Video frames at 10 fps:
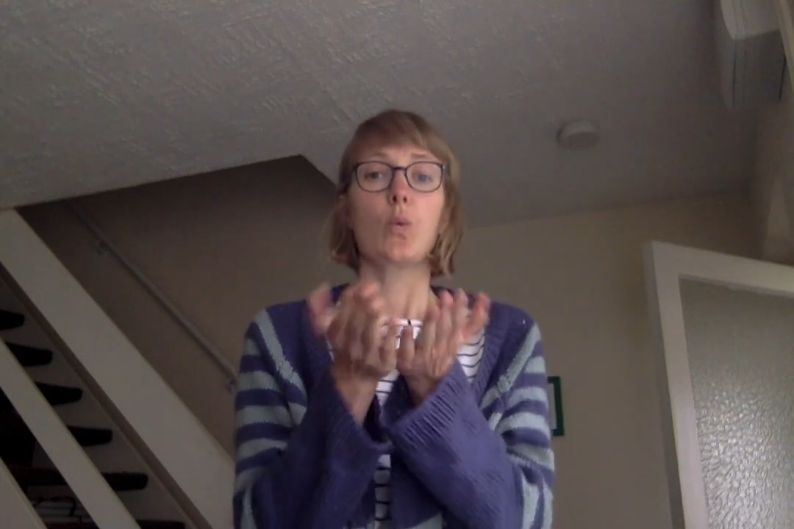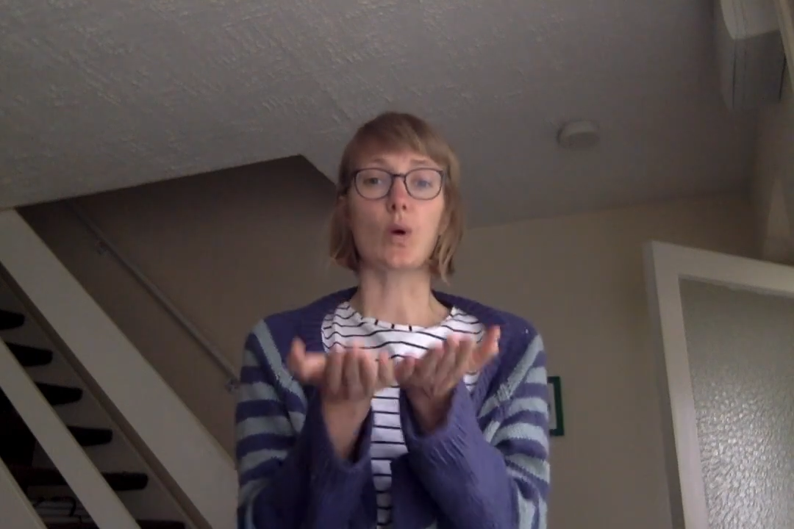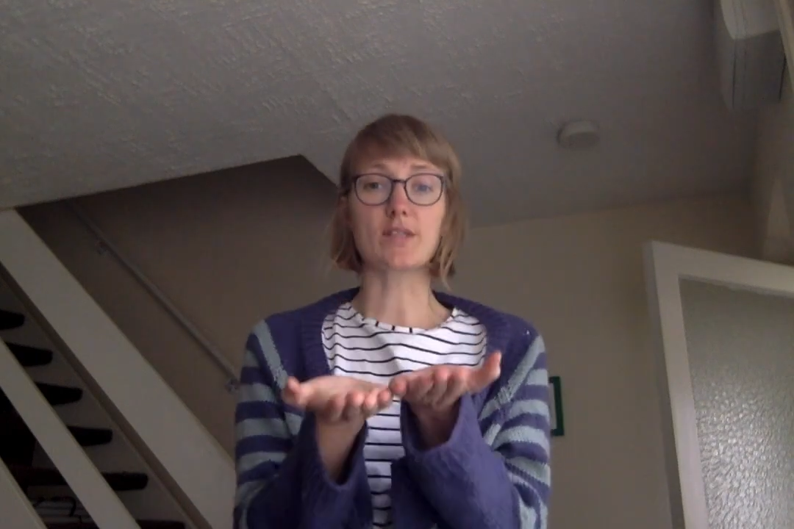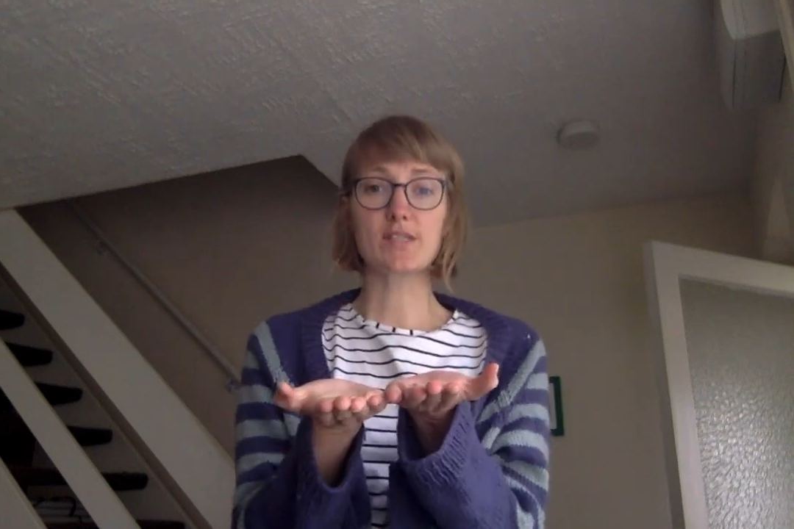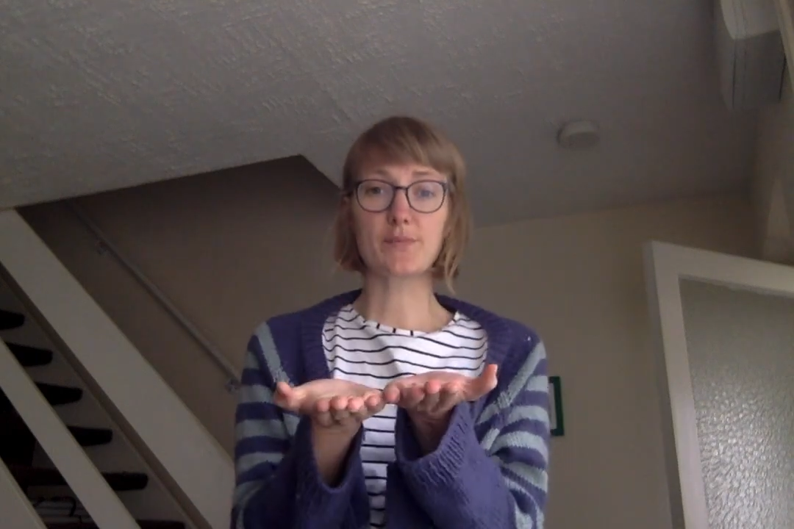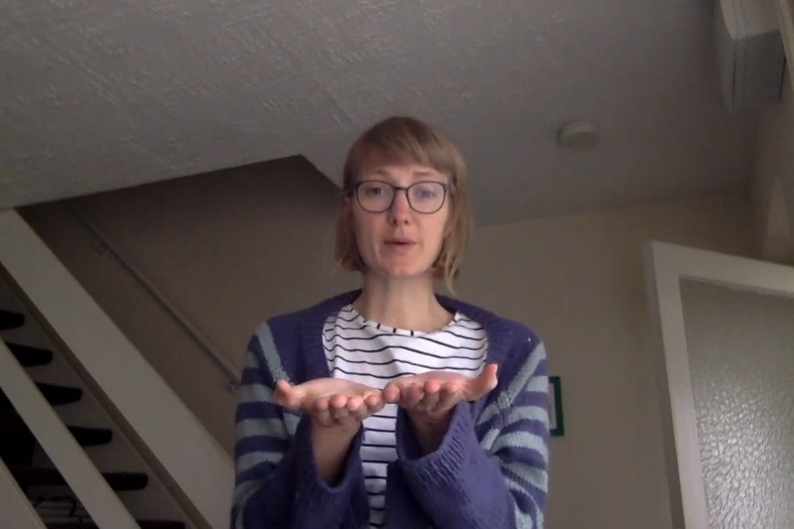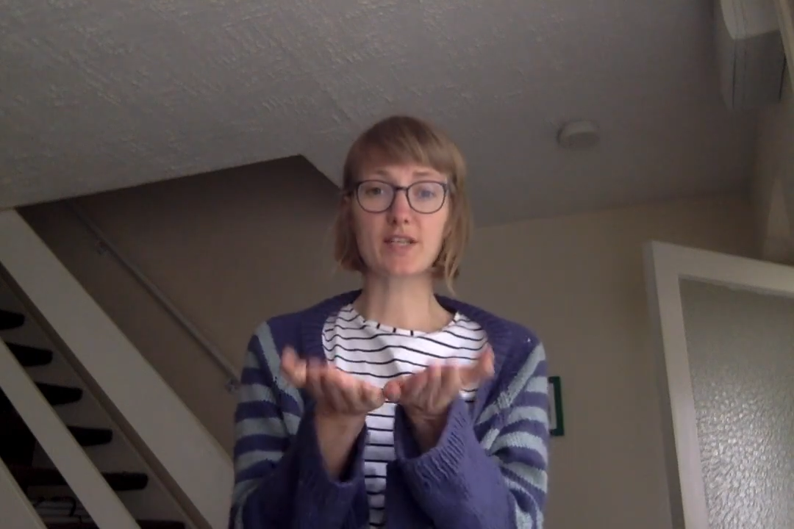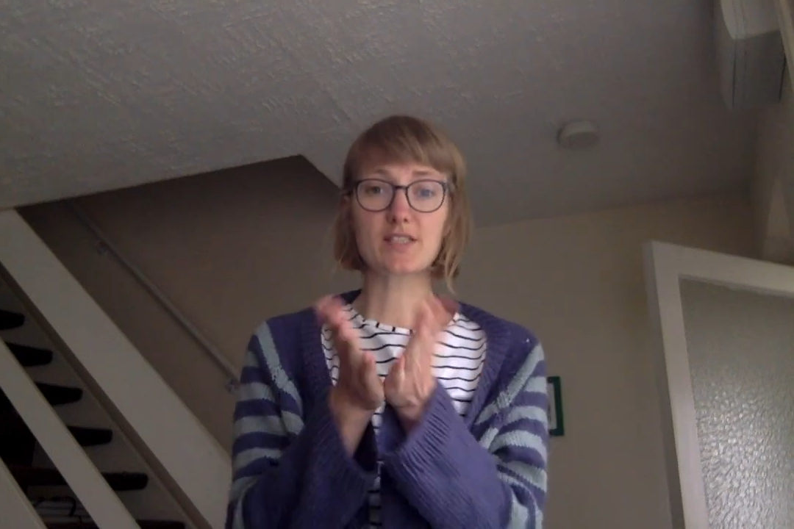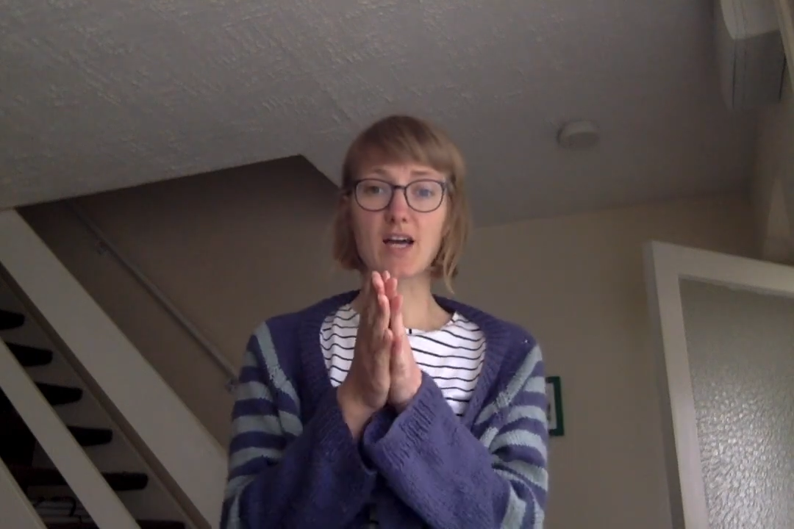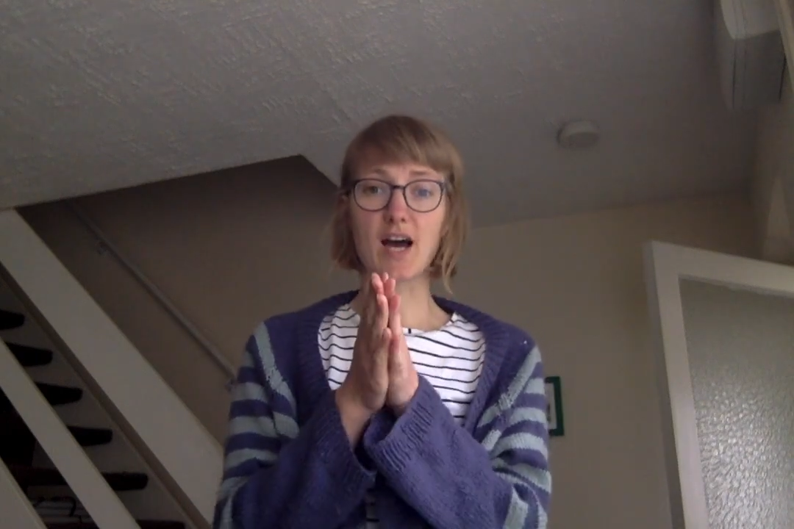Once upon
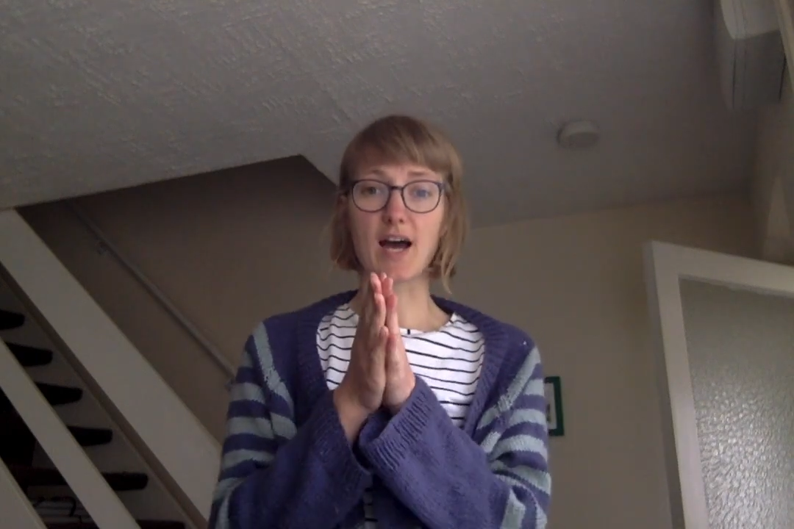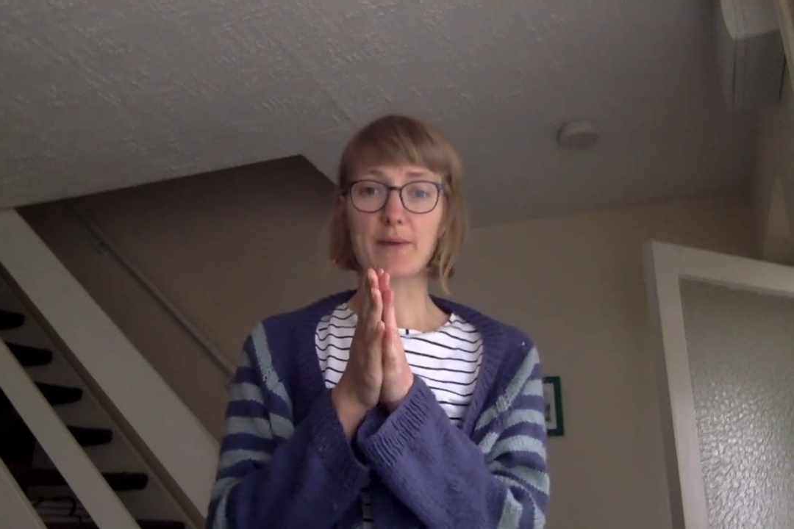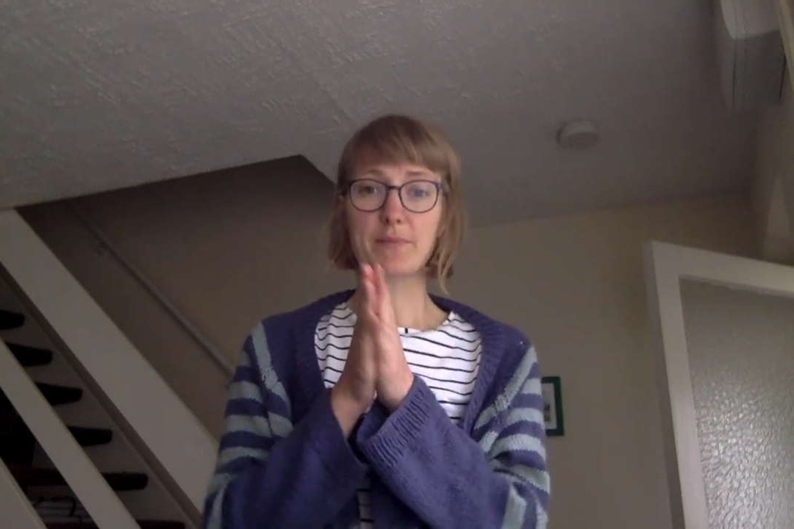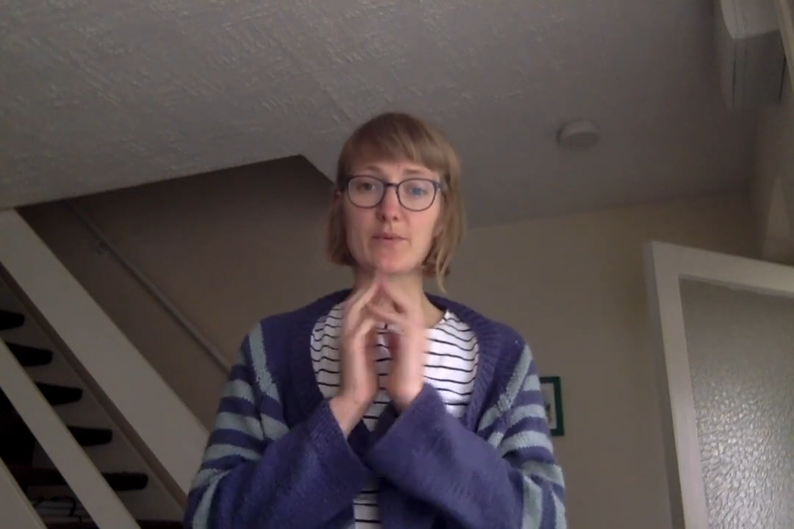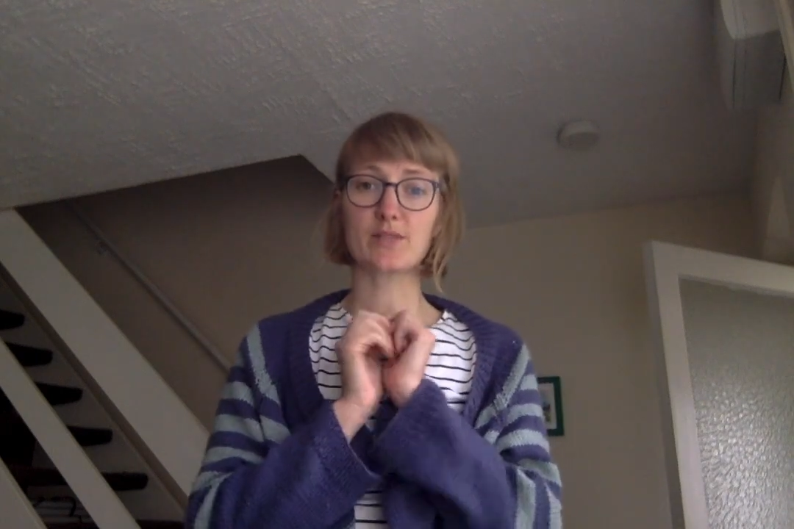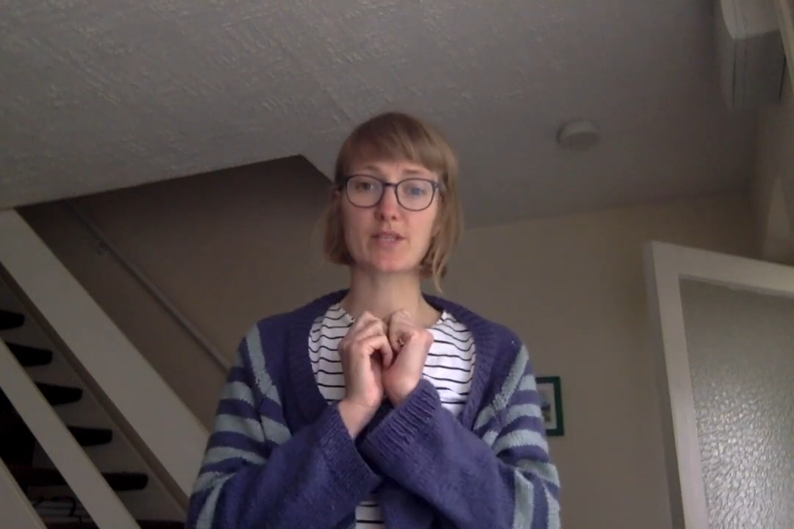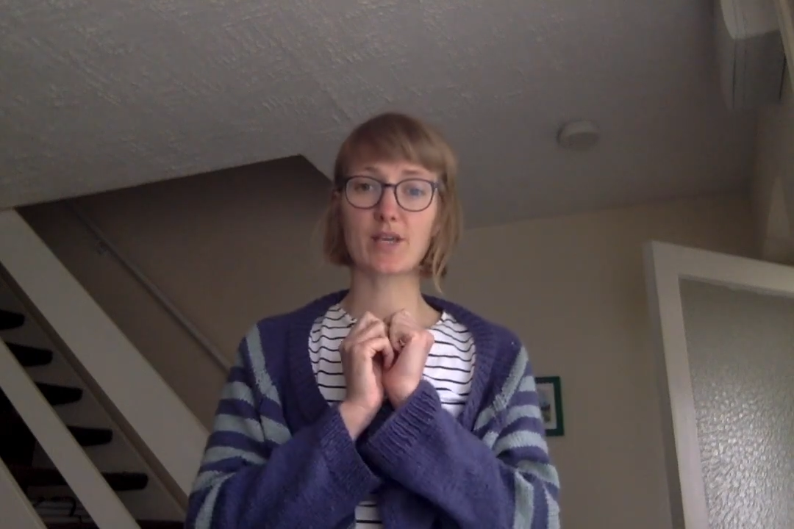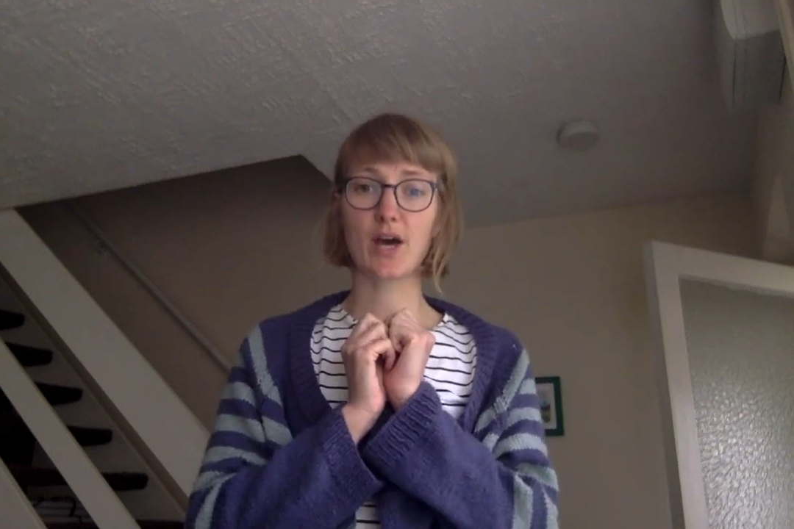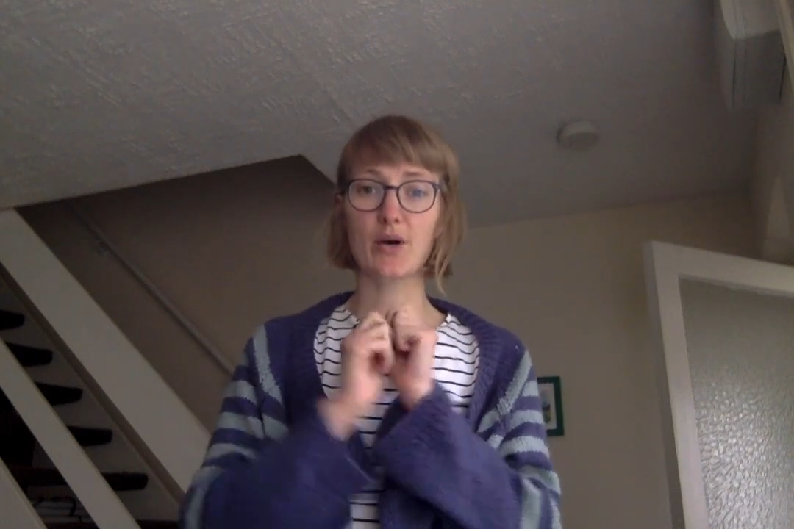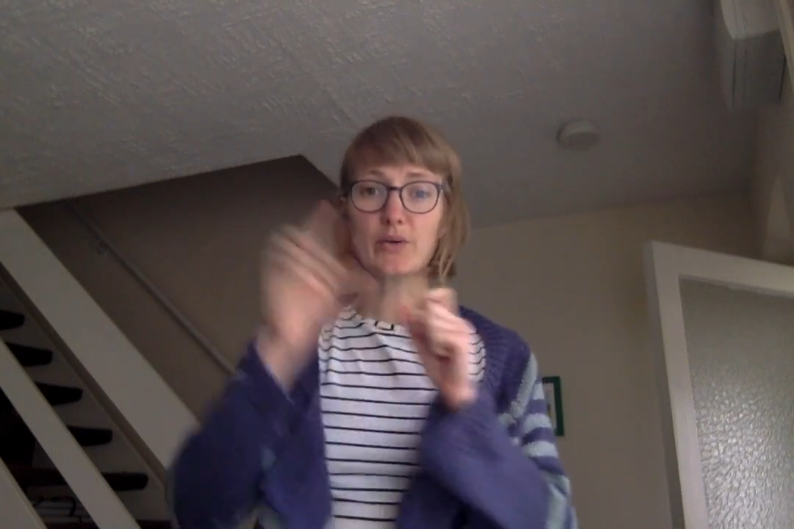a time there was
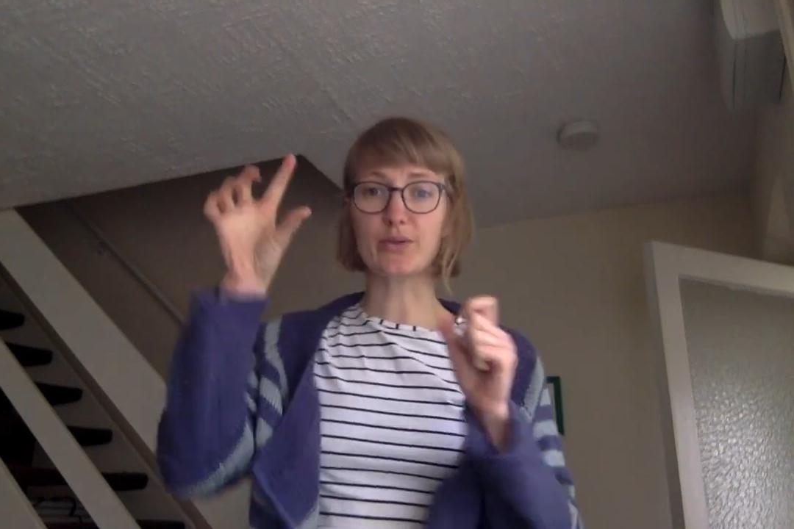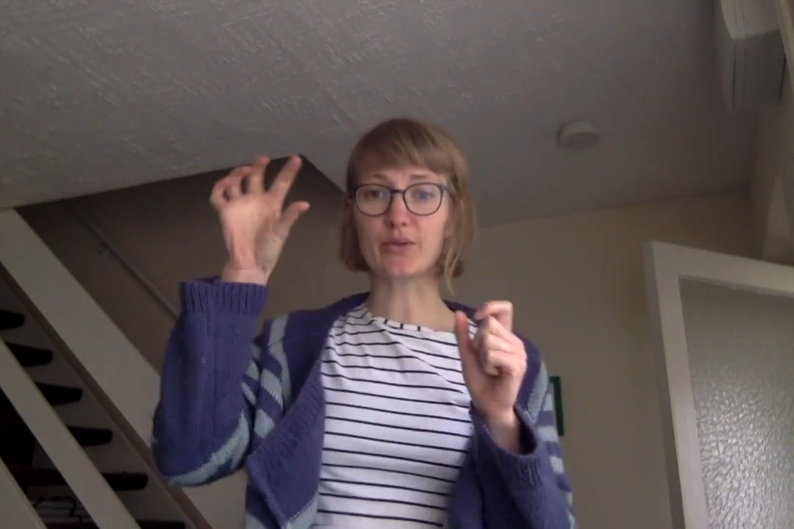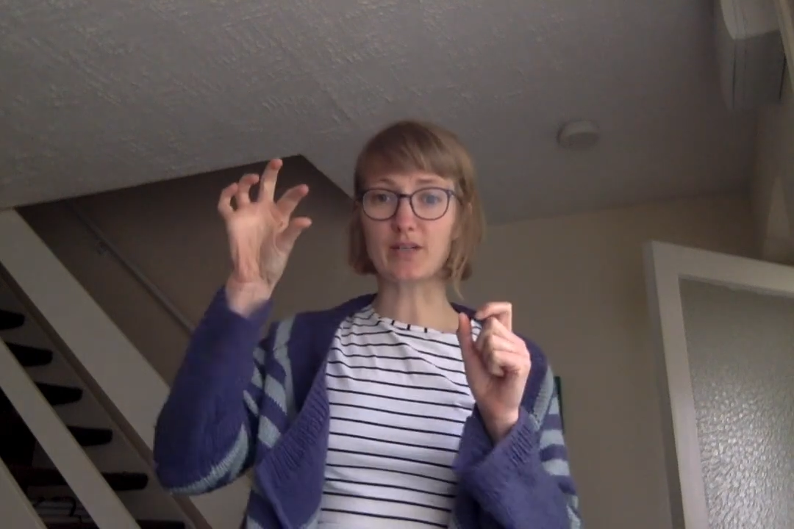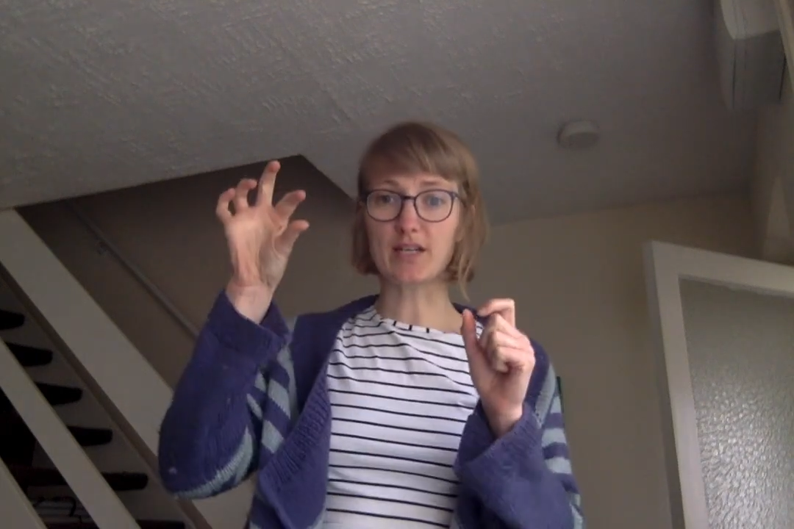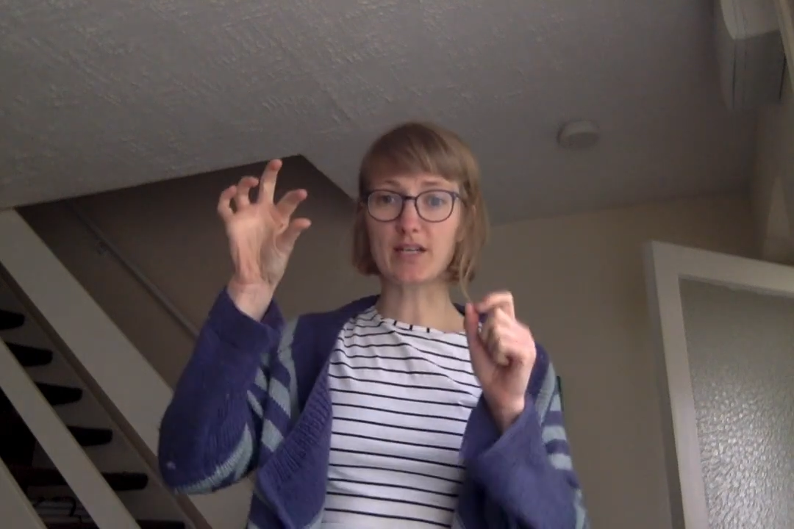a girl called